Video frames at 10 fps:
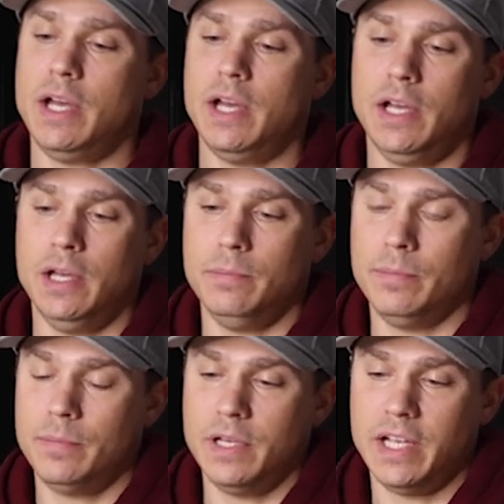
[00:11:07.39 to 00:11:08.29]

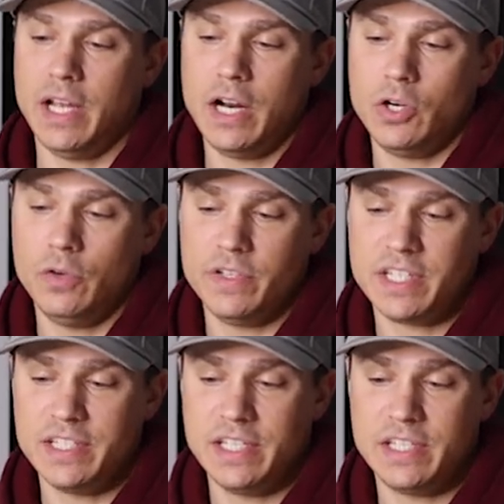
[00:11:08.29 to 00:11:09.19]
again, I don't know if
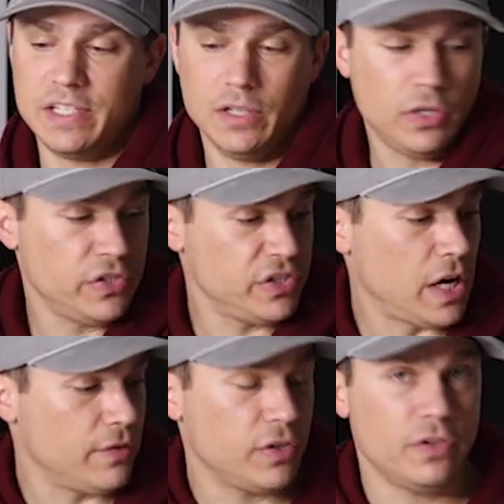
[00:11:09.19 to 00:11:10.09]
it's because this is a little
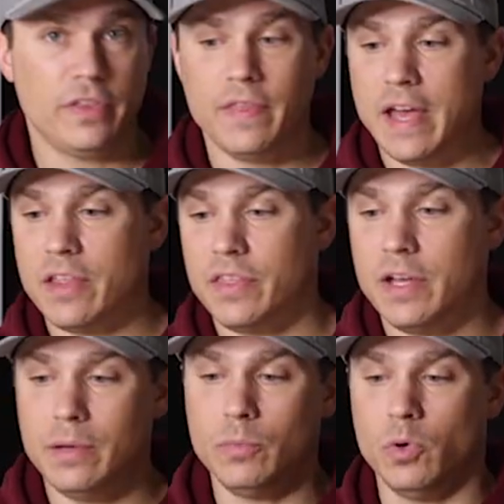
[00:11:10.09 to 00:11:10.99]
softer than that
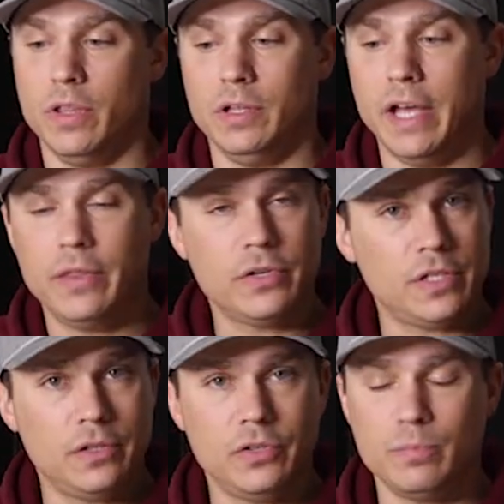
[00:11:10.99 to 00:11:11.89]
thumb or the leather is
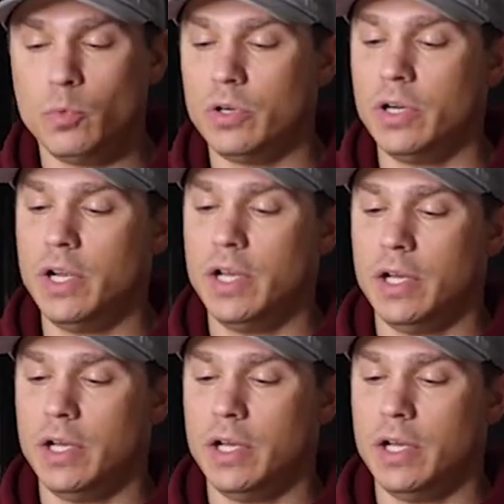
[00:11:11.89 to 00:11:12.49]
a little more,